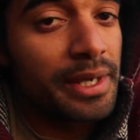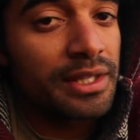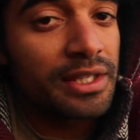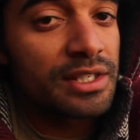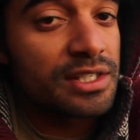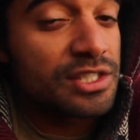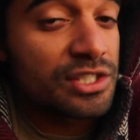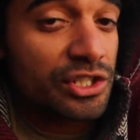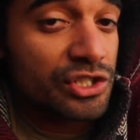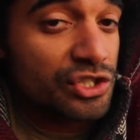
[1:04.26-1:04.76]
made the
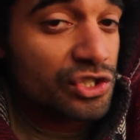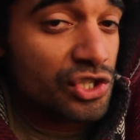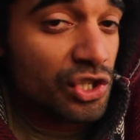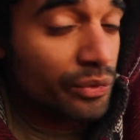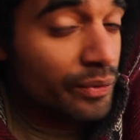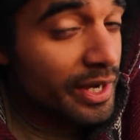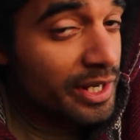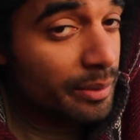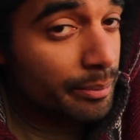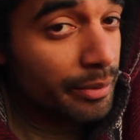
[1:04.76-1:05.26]
decision to
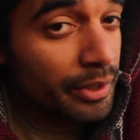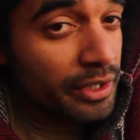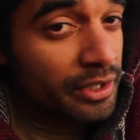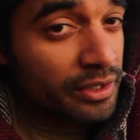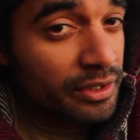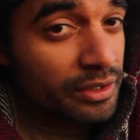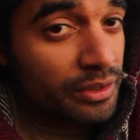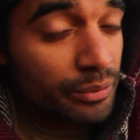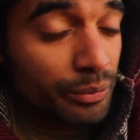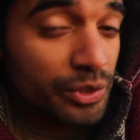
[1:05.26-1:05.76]
write a book,
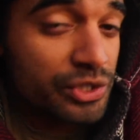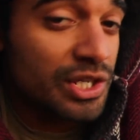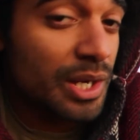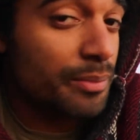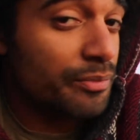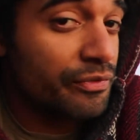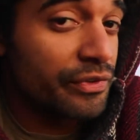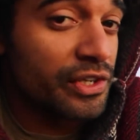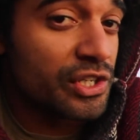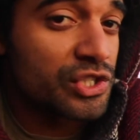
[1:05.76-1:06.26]
which
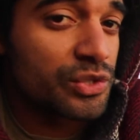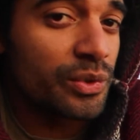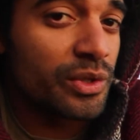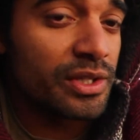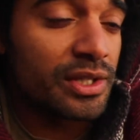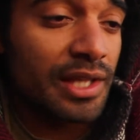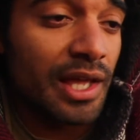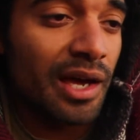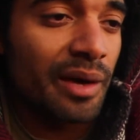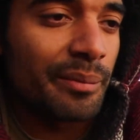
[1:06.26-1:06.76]
I'm finished
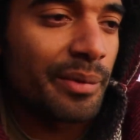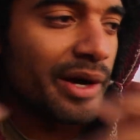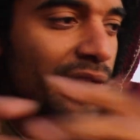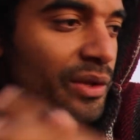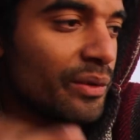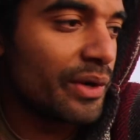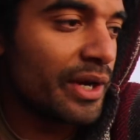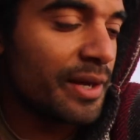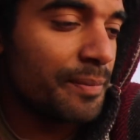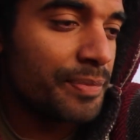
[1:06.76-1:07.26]
with now, by
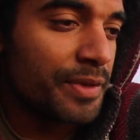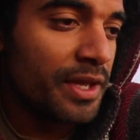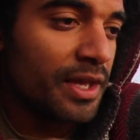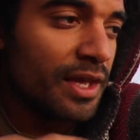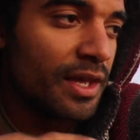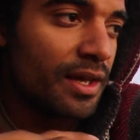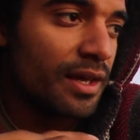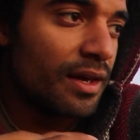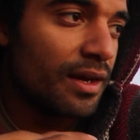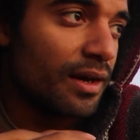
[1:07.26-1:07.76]
the way.
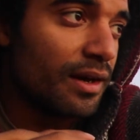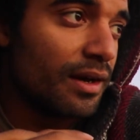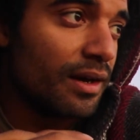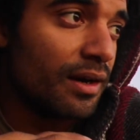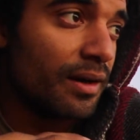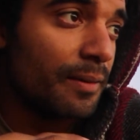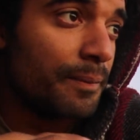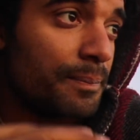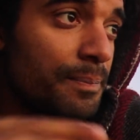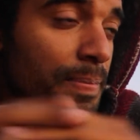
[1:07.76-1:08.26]

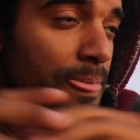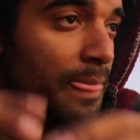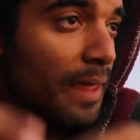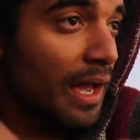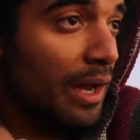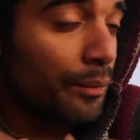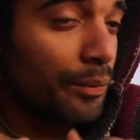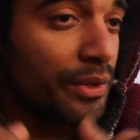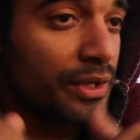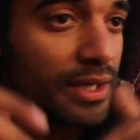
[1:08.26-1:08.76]

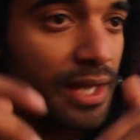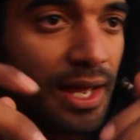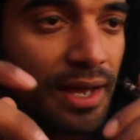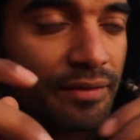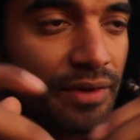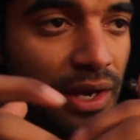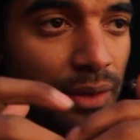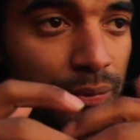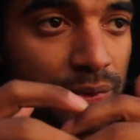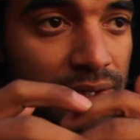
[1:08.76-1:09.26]
I wouldn't
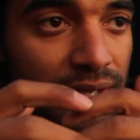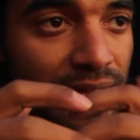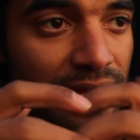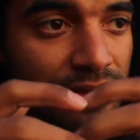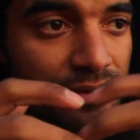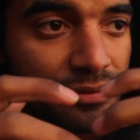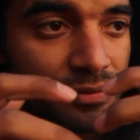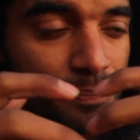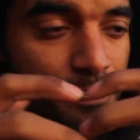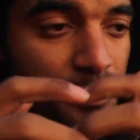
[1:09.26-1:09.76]

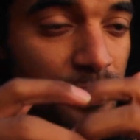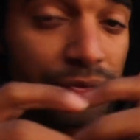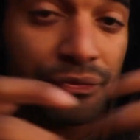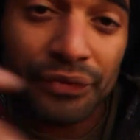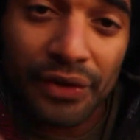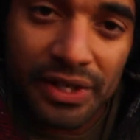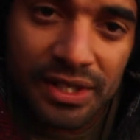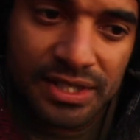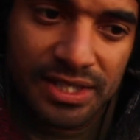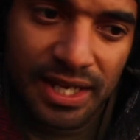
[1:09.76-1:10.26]
have the
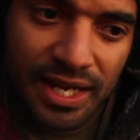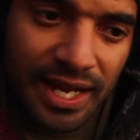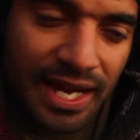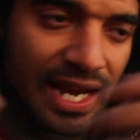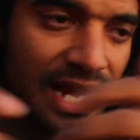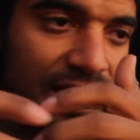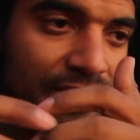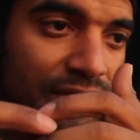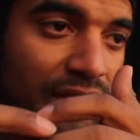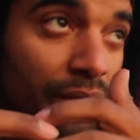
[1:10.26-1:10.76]
friends that I
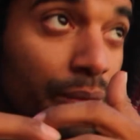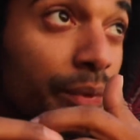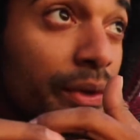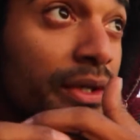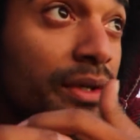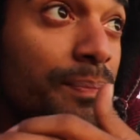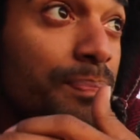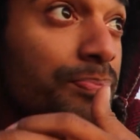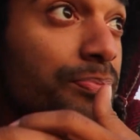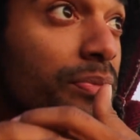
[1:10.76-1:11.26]
have. I
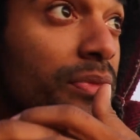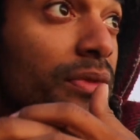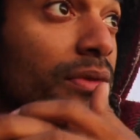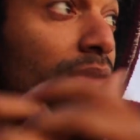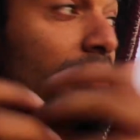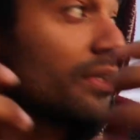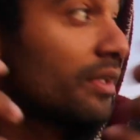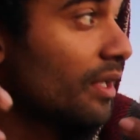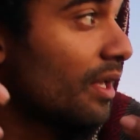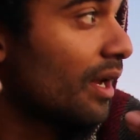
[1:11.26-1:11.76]
wouldn't
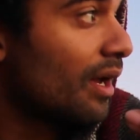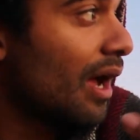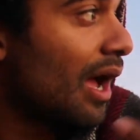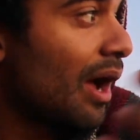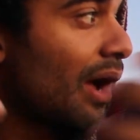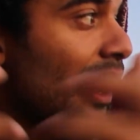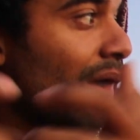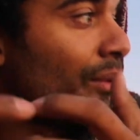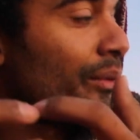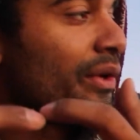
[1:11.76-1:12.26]

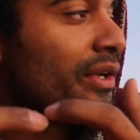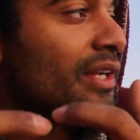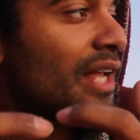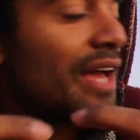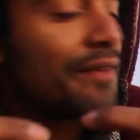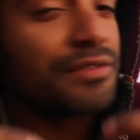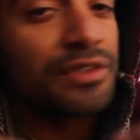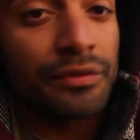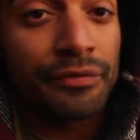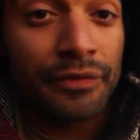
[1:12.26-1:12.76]

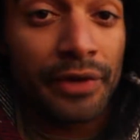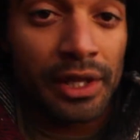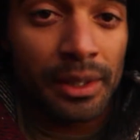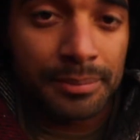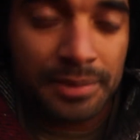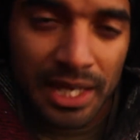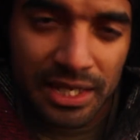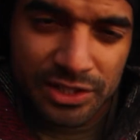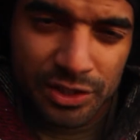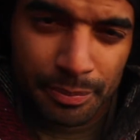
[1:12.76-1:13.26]
have
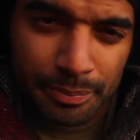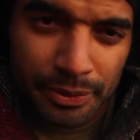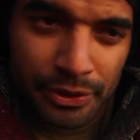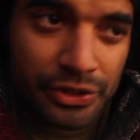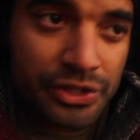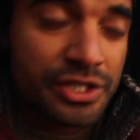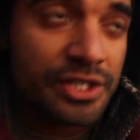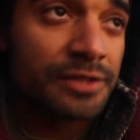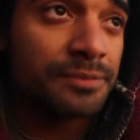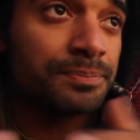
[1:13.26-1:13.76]
developed as a
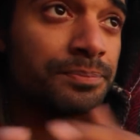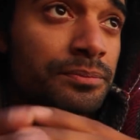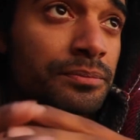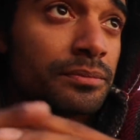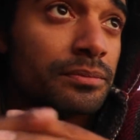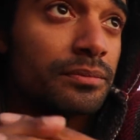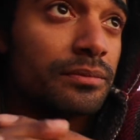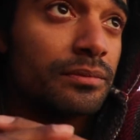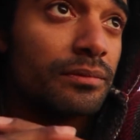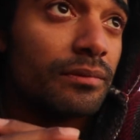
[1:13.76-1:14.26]
person.
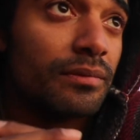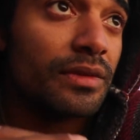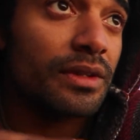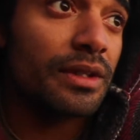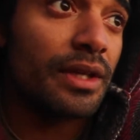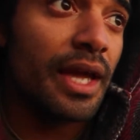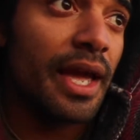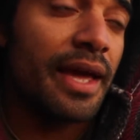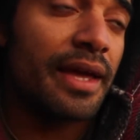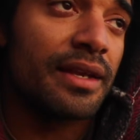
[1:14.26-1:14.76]

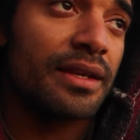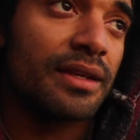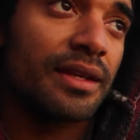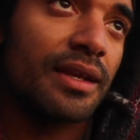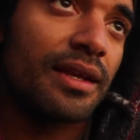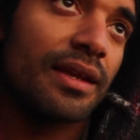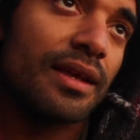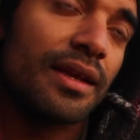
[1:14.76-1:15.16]
And